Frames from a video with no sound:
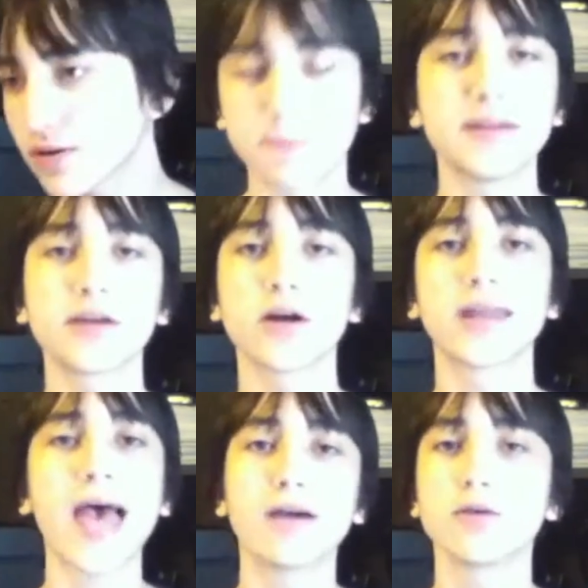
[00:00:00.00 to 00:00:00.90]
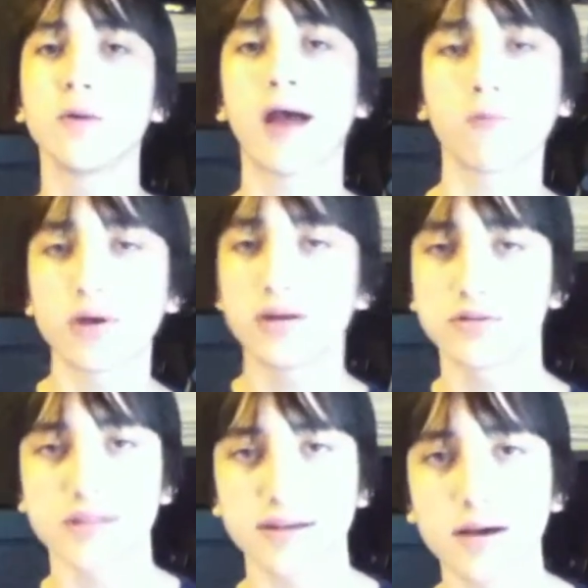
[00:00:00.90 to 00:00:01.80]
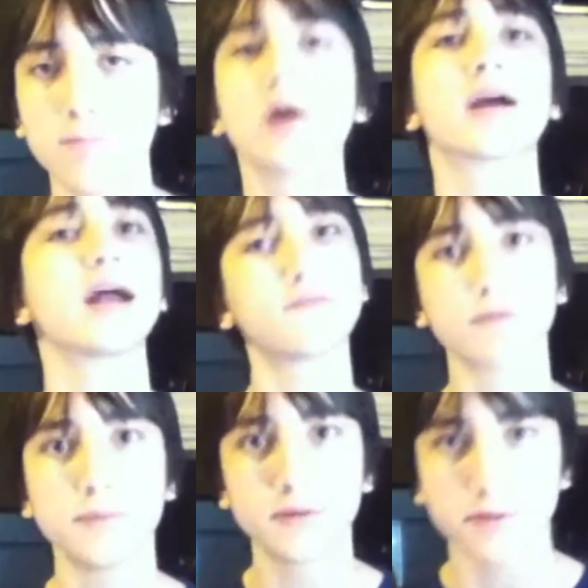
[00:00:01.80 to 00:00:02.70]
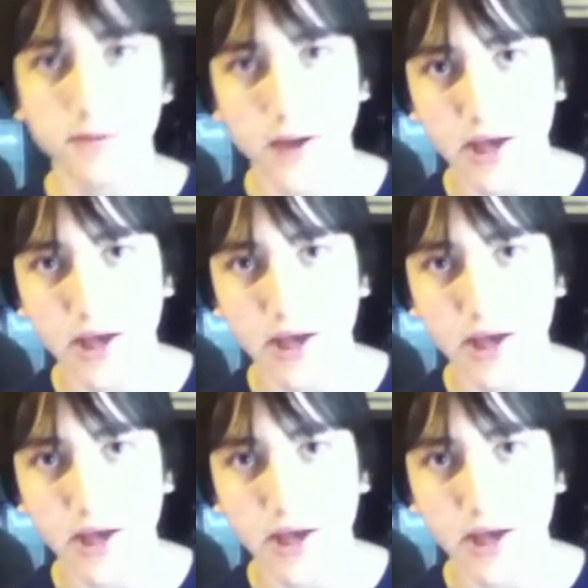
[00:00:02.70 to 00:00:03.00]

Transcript: depending on how you had Windows set up, what kind of computer you